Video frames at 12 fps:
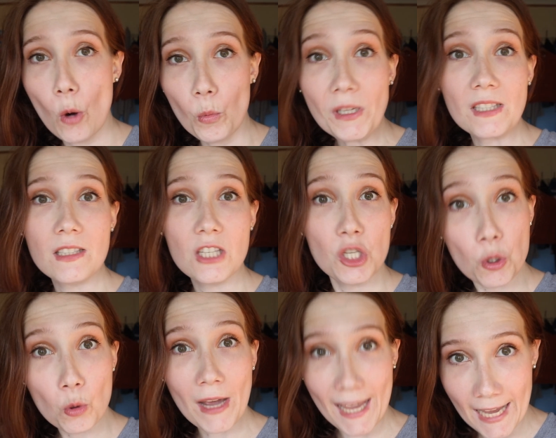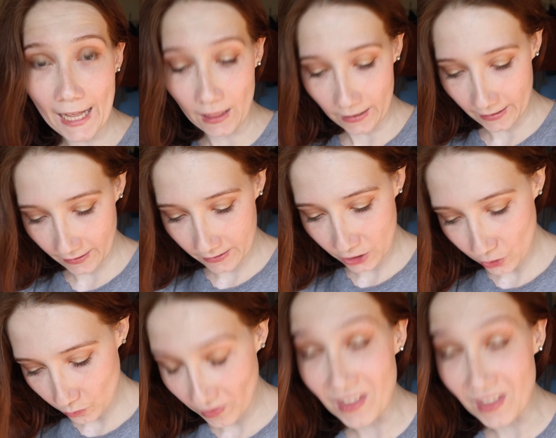with the UKL in to